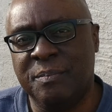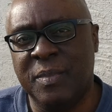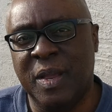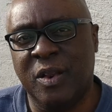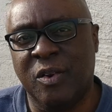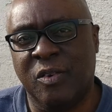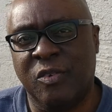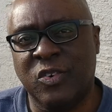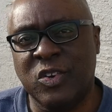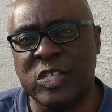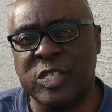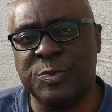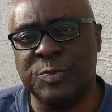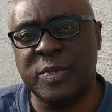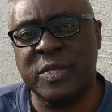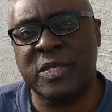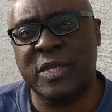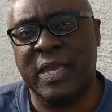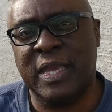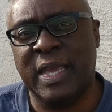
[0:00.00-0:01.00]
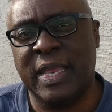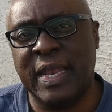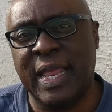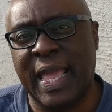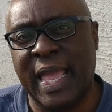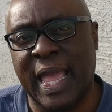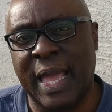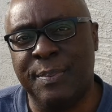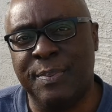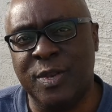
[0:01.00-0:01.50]
Merry Christmas and
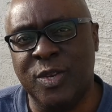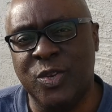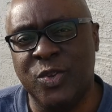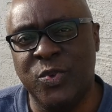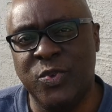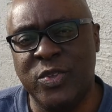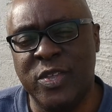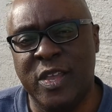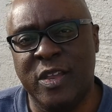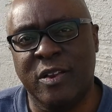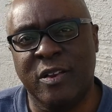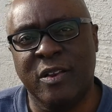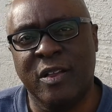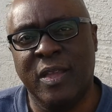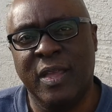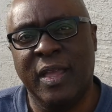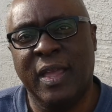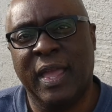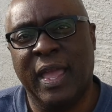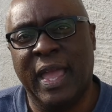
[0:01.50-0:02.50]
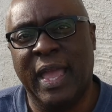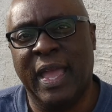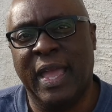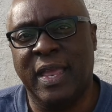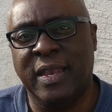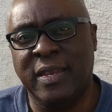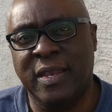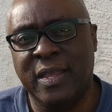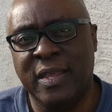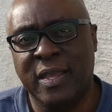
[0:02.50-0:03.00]
Happy New Year,
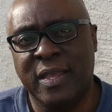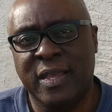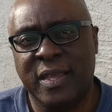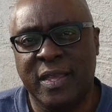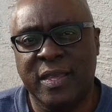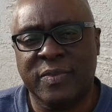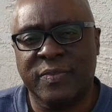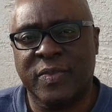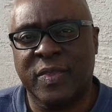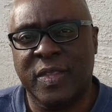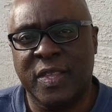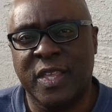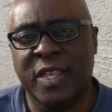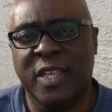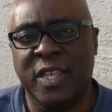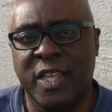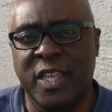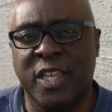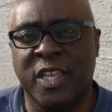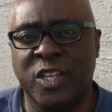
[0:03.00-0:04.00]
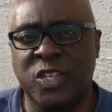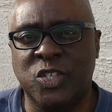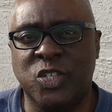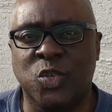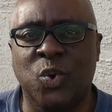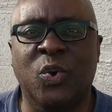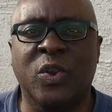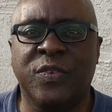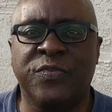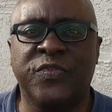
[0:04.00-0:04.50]
and
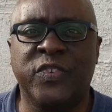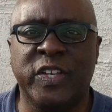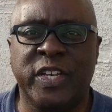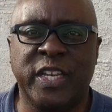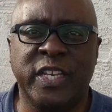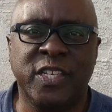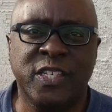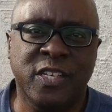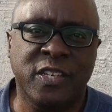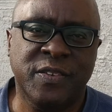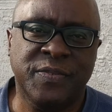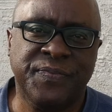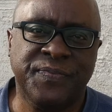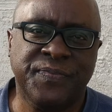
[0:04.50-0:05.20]
enjoy the footage.